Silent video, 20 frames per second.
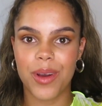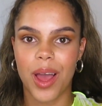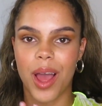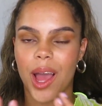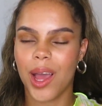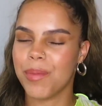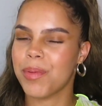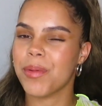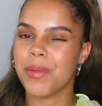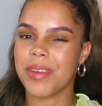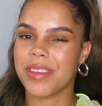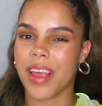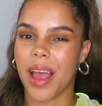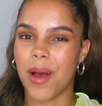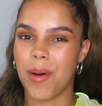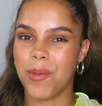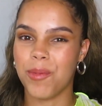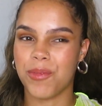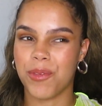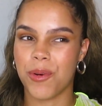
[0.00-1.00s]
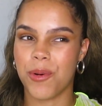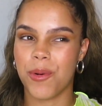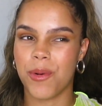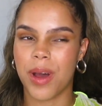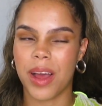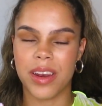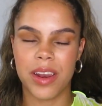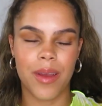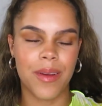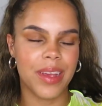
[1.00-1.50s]
I hope it was helpful.
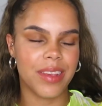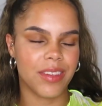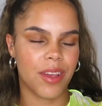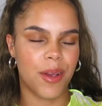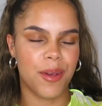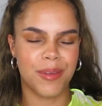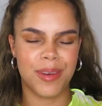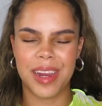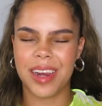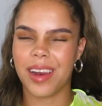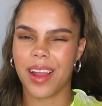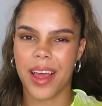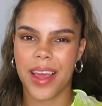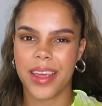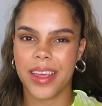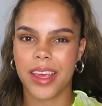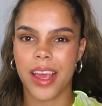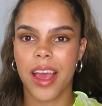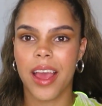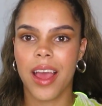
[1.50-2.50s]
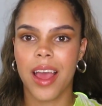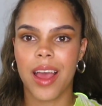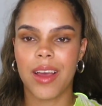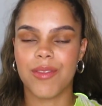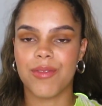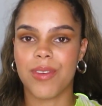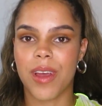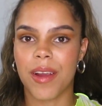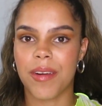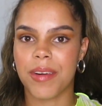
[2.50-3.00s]
I know it's only like
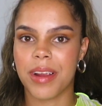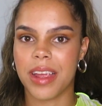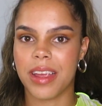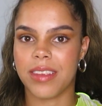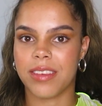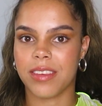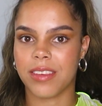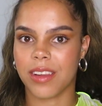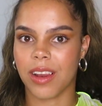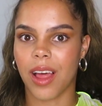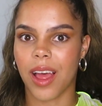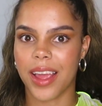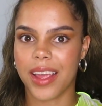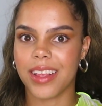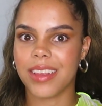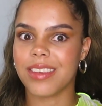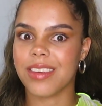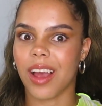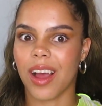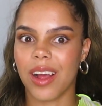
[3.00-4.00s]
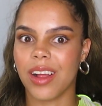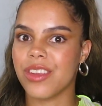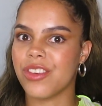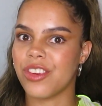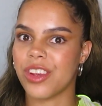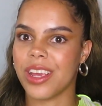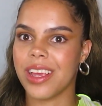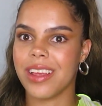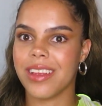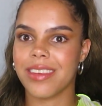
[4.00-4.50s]
very slight
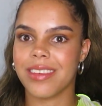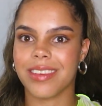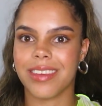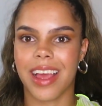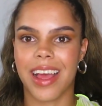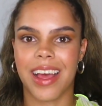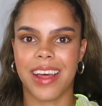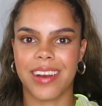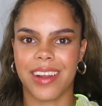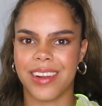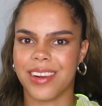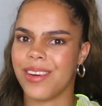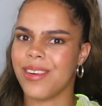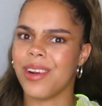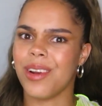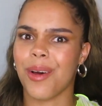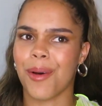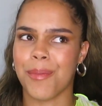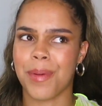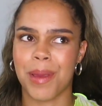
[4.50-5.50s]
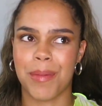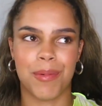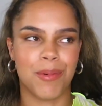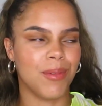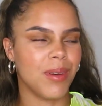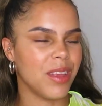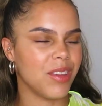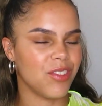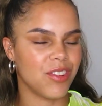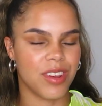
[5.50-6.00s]
touches, and I know a lot of
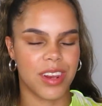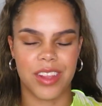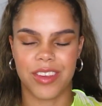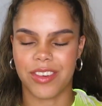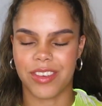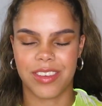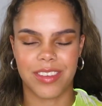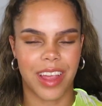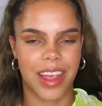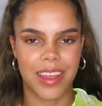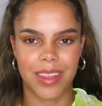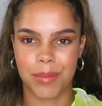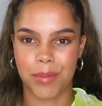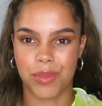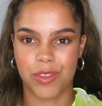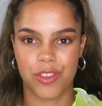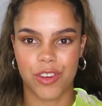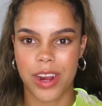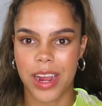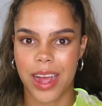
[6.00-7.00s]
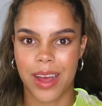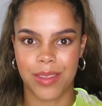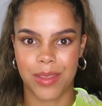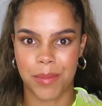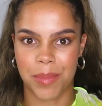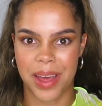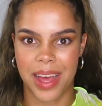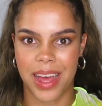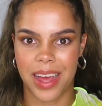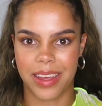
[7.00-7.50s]
people literally just take them straight out
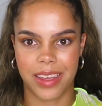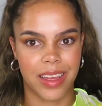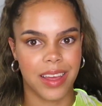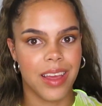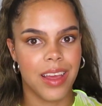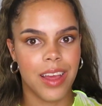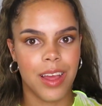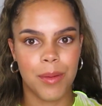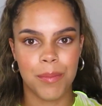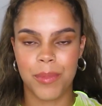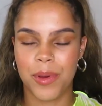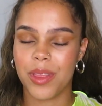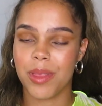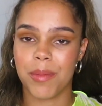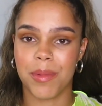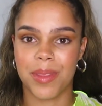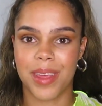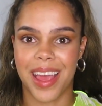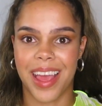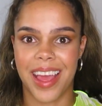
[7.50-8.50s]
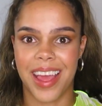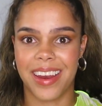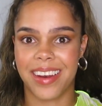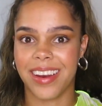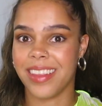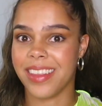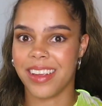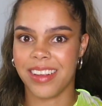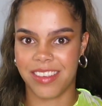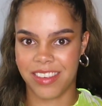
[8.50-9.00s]
the bag, put them on their head,
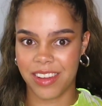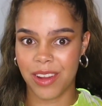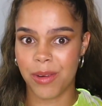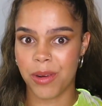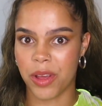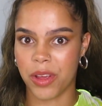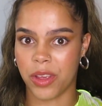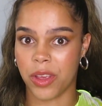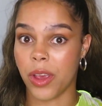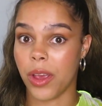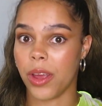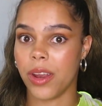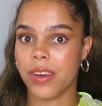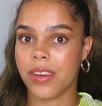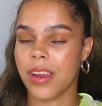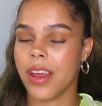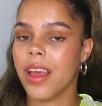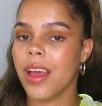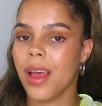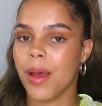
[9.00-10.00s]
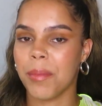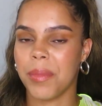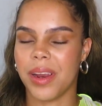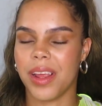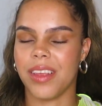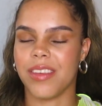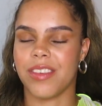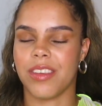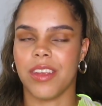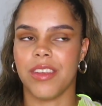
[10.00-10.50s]
and they still look good. But
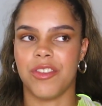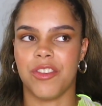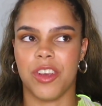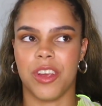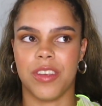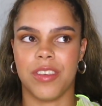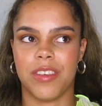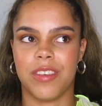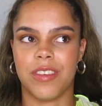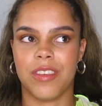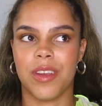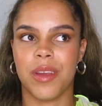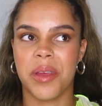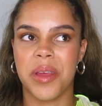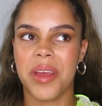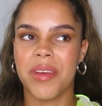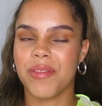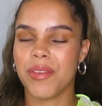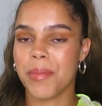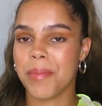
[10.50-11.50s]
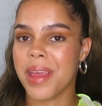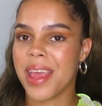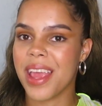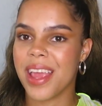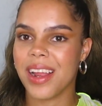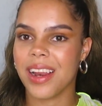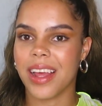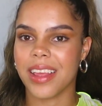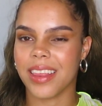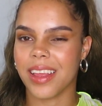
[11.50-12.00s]
it's just, for
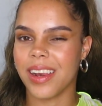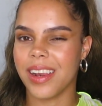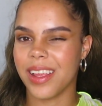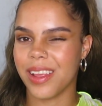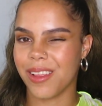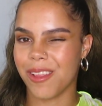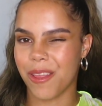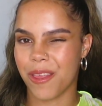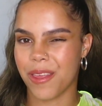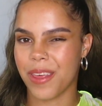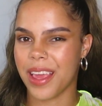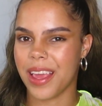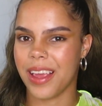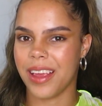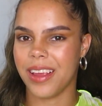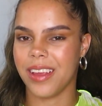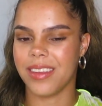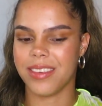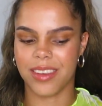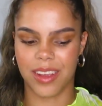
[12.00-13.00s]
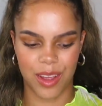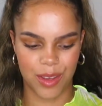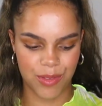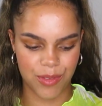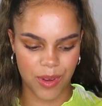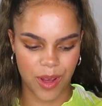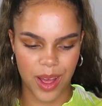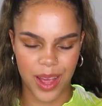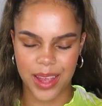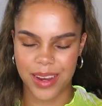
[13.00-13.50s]
me, like the little things, I
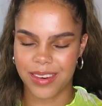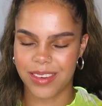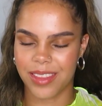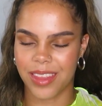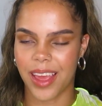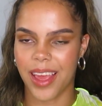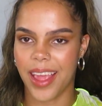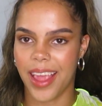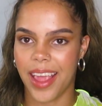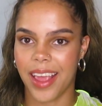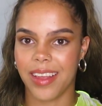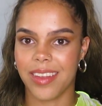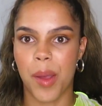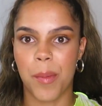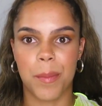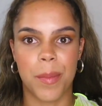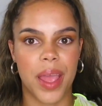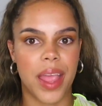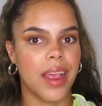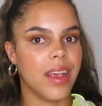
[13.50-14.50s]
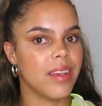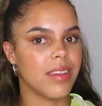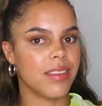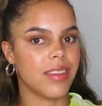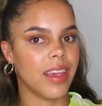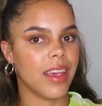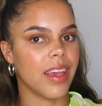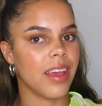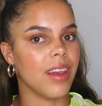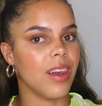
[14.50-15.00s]
find that it makes
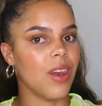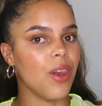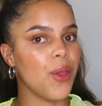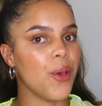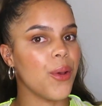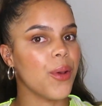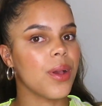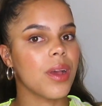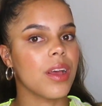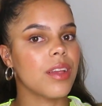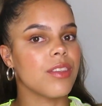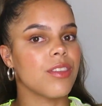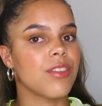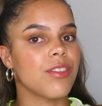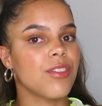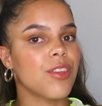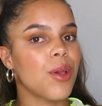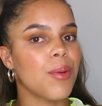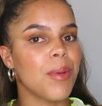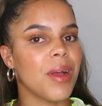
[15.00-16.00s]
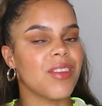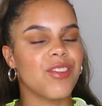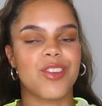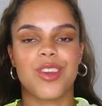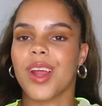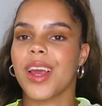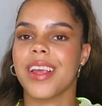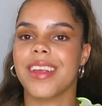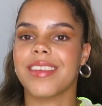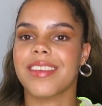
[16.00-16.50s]
it look so much
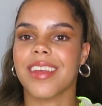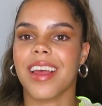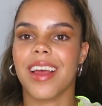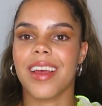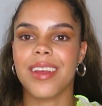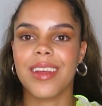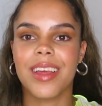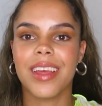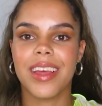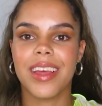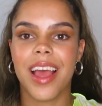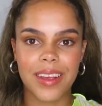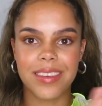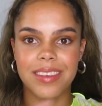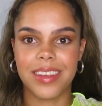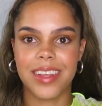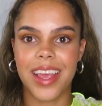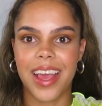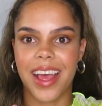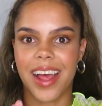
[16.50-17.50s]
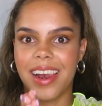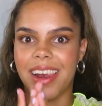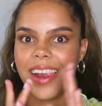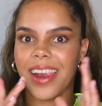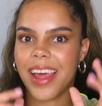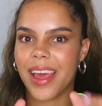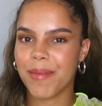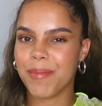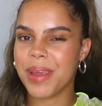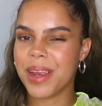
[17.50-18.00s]
nicer. So yeah,
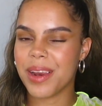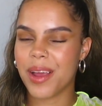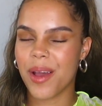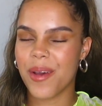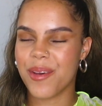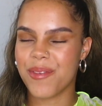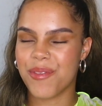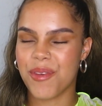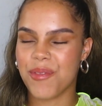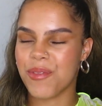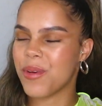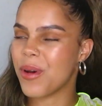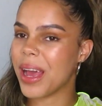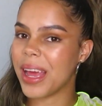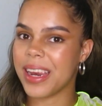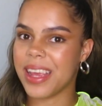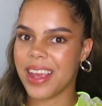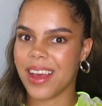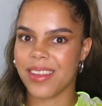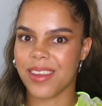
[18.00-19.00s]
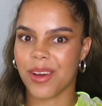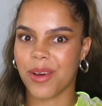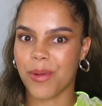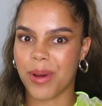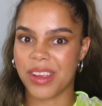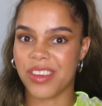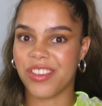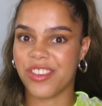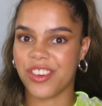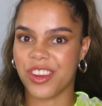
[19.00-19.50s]
let me know if you've got any other
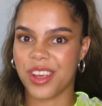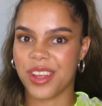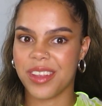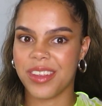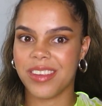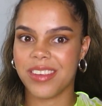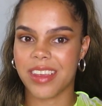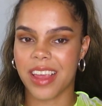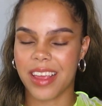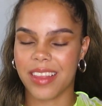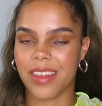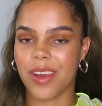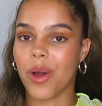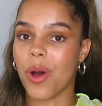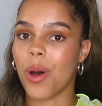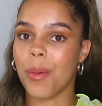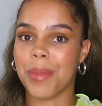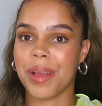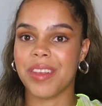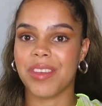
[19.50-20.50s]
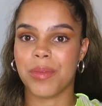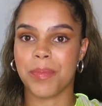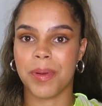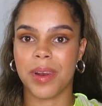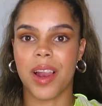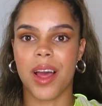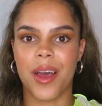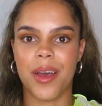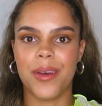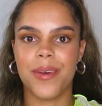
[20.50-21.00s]
questions in the comments
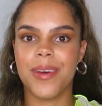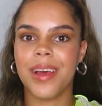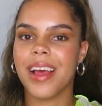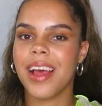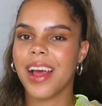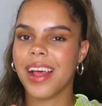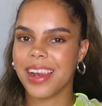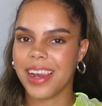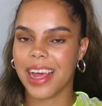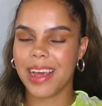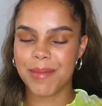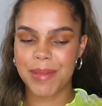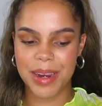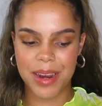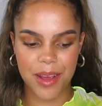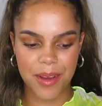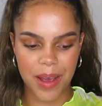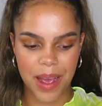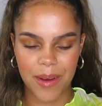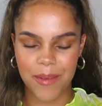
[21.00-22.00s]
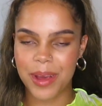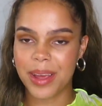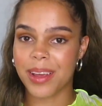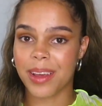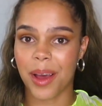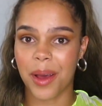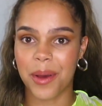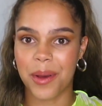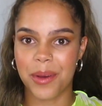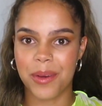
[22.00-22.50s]
below. Let me know how it
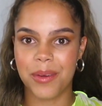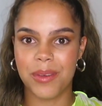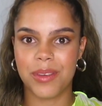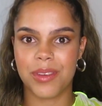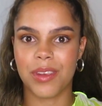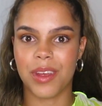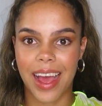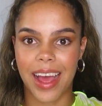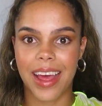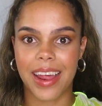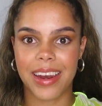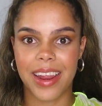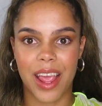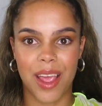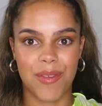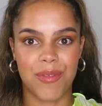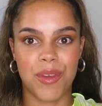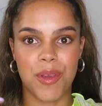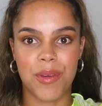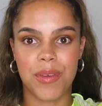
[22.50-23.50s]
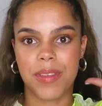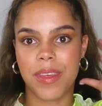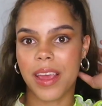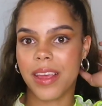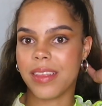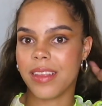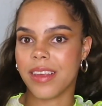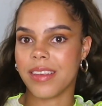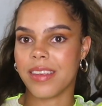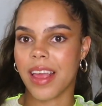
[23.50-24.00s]
goes, and if you
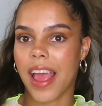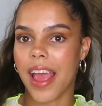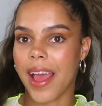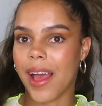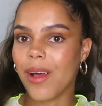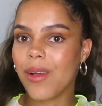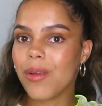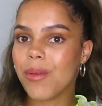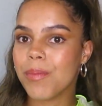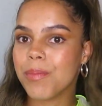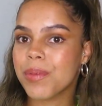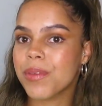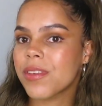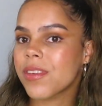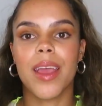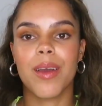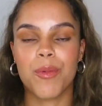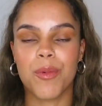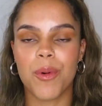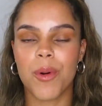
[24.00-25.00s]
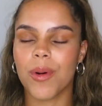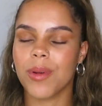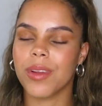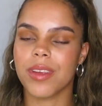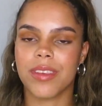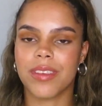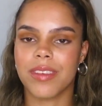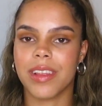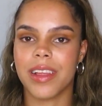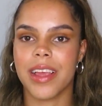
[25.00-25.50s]
think this helps. It will
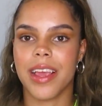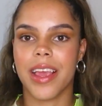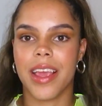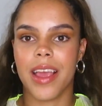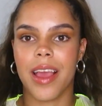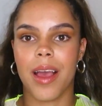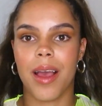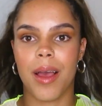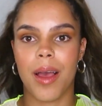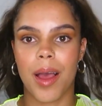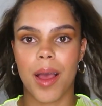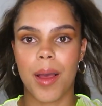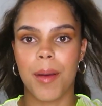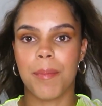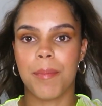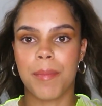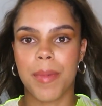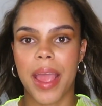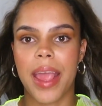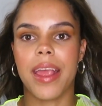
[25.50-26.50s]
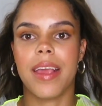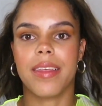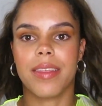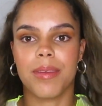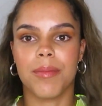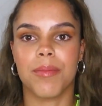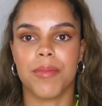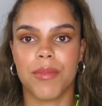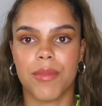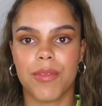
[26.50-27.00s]
honestly make
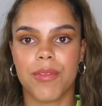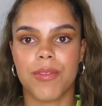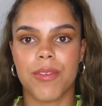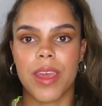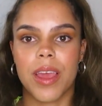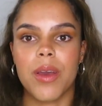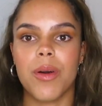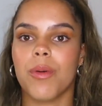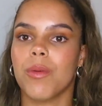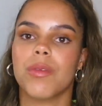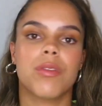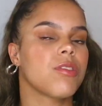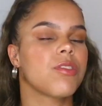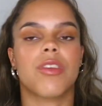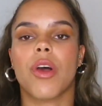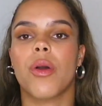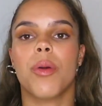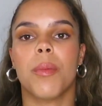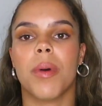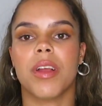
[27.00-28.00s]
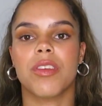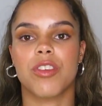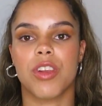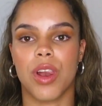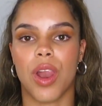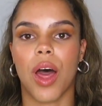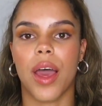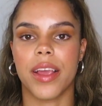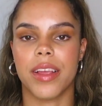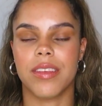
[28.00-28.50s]
them feel so much
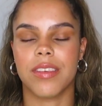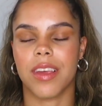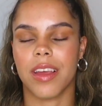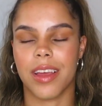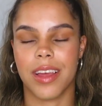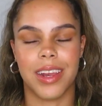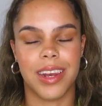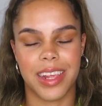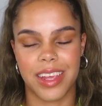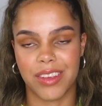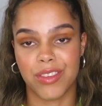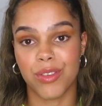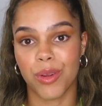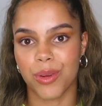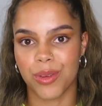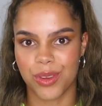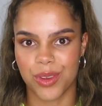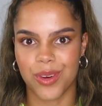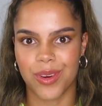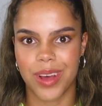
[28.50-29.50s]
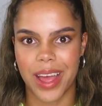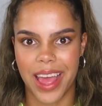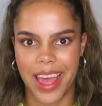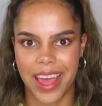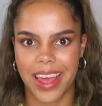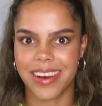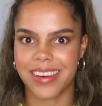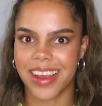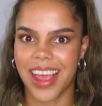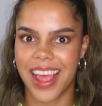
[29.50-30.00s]
lighter, at least on your
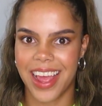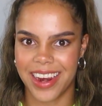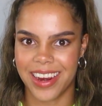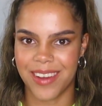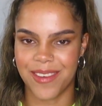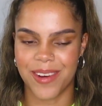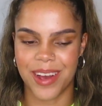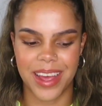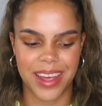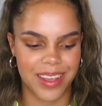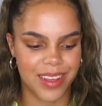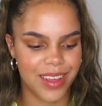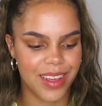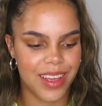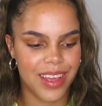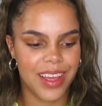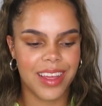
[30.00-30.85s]
head anyway.